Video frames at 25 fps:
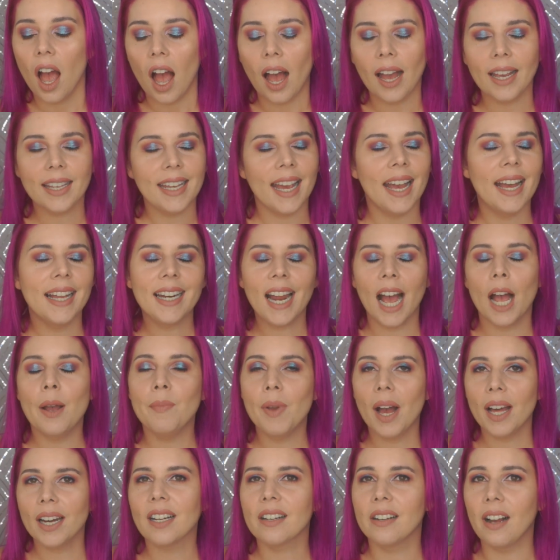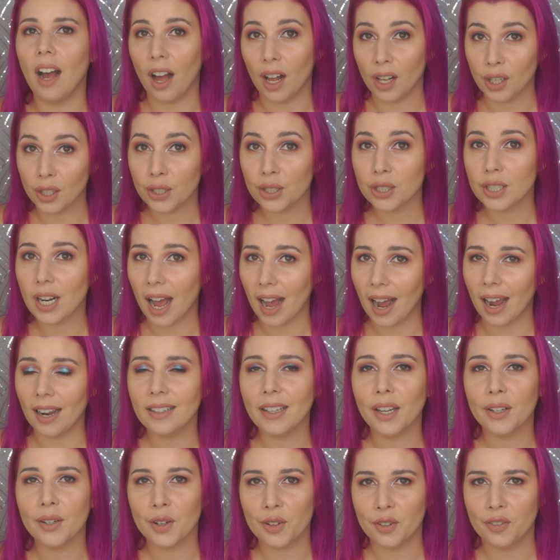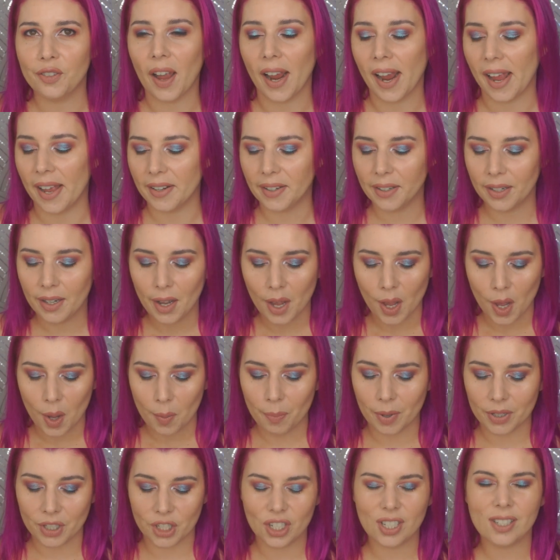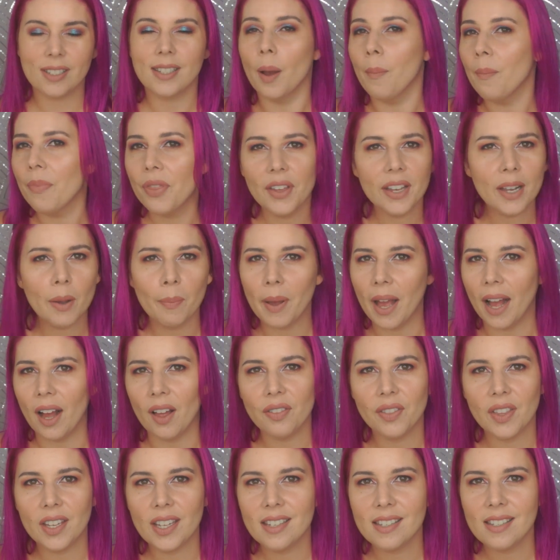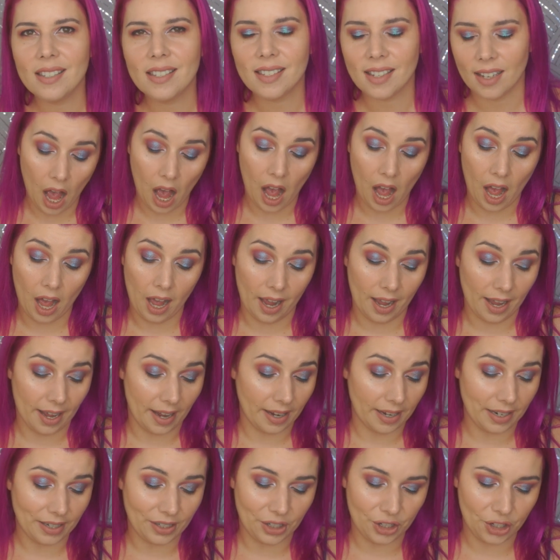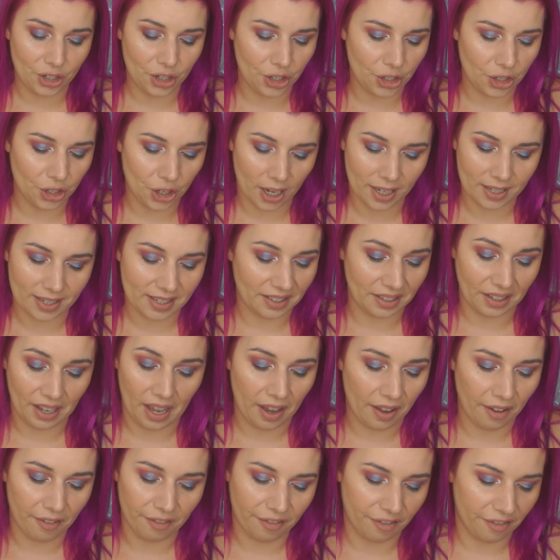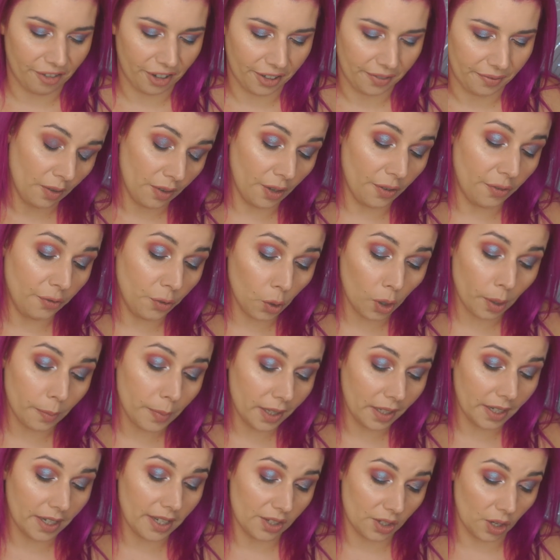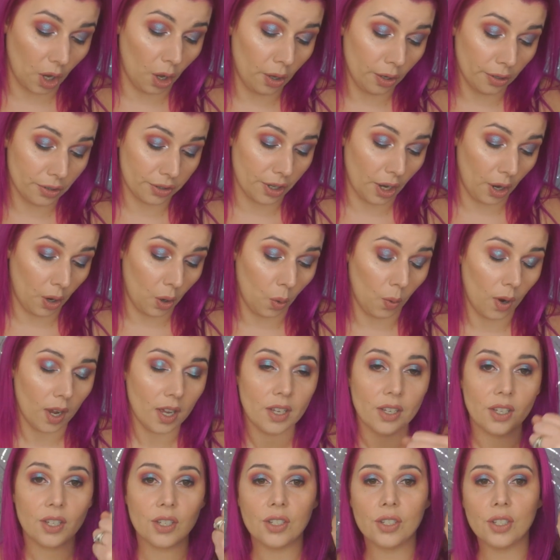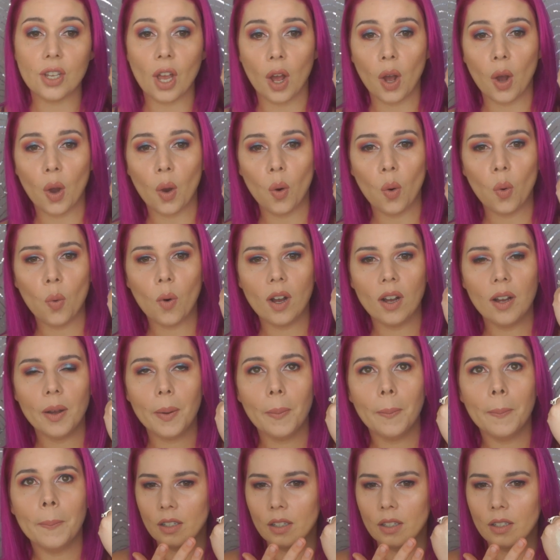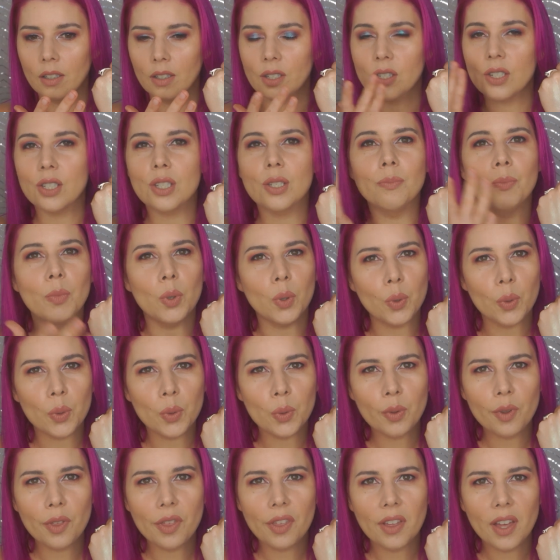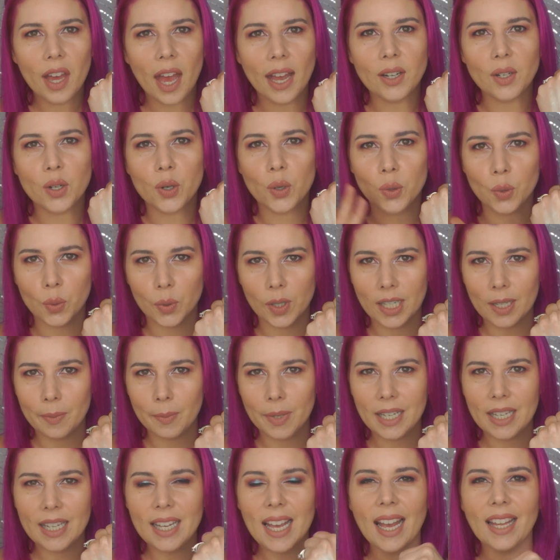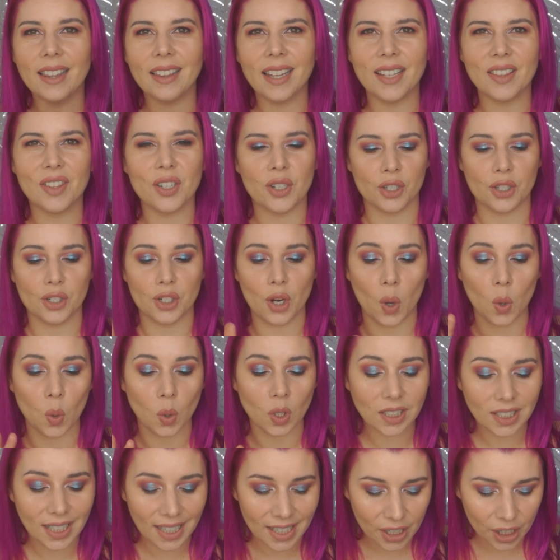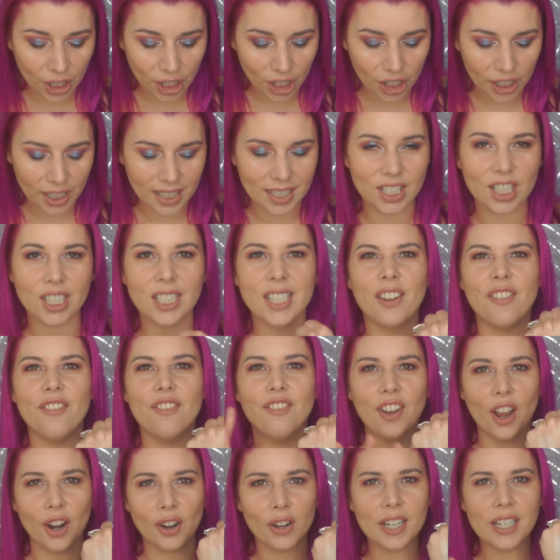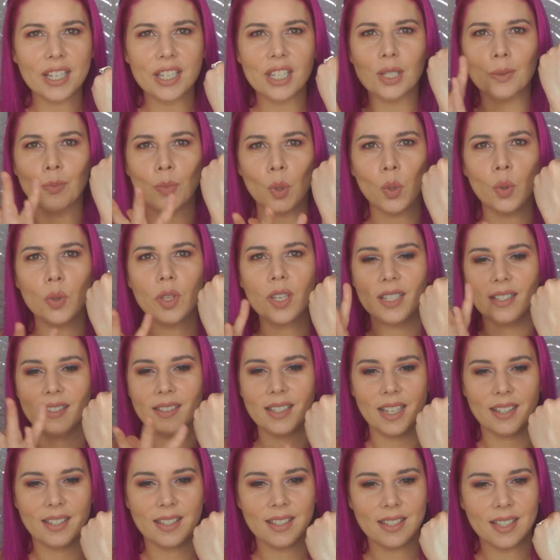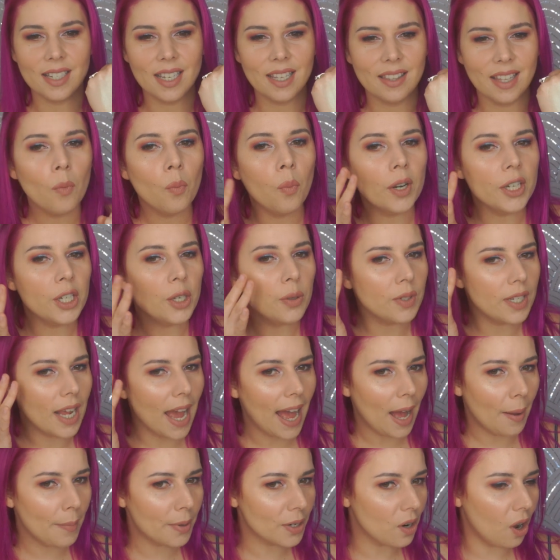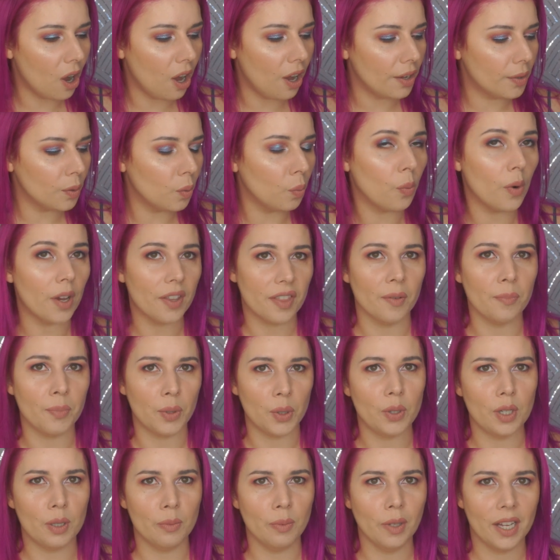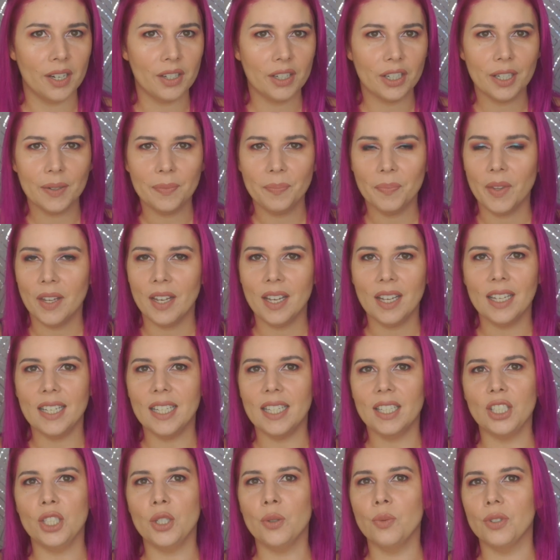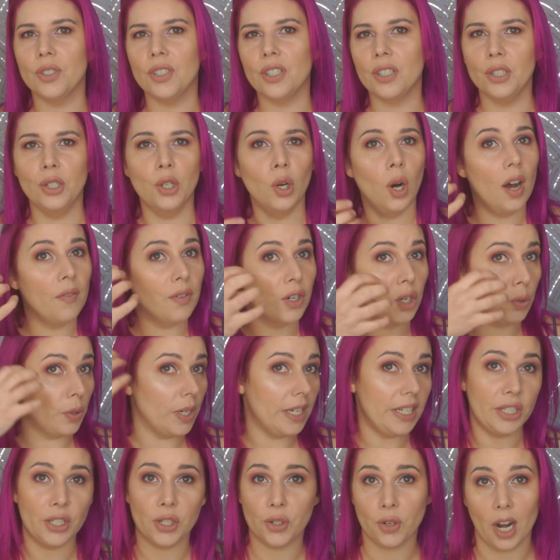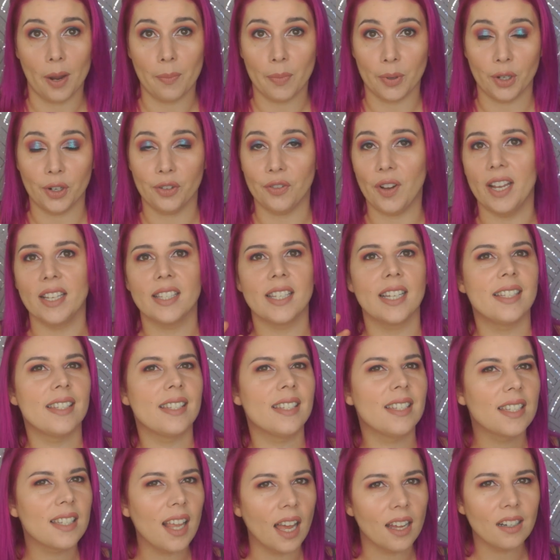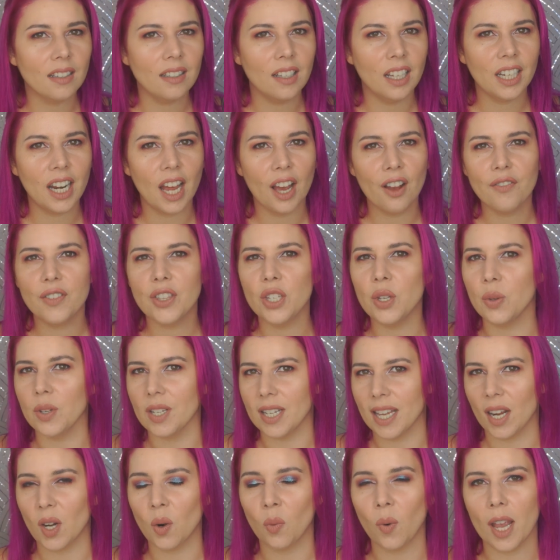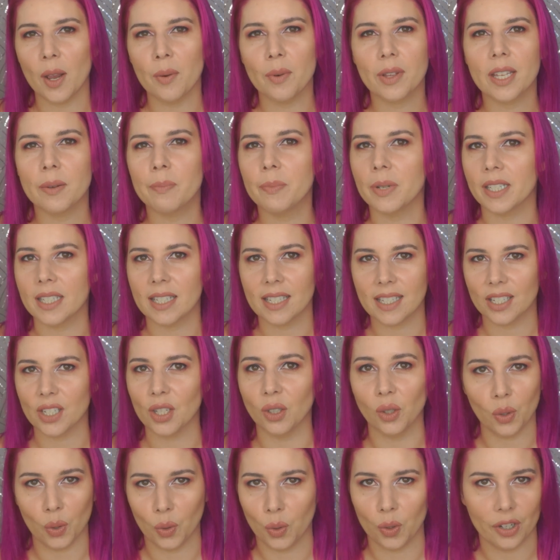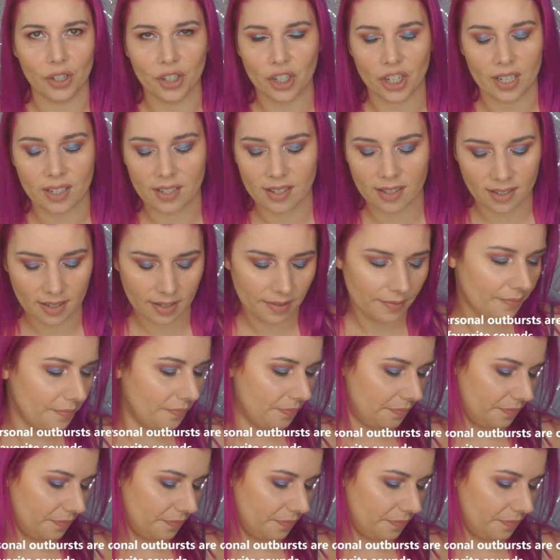Again, I'm not a colored highlighter fan, but something about this I just love. The formula is also so smooth and creamy and like there's no glitter. It's just a very smooth consistency that when you dab it on with a beauty blender, you don't have a green stripe on your face. It's subtle enough that you can get away with it, but it's still gorgeous.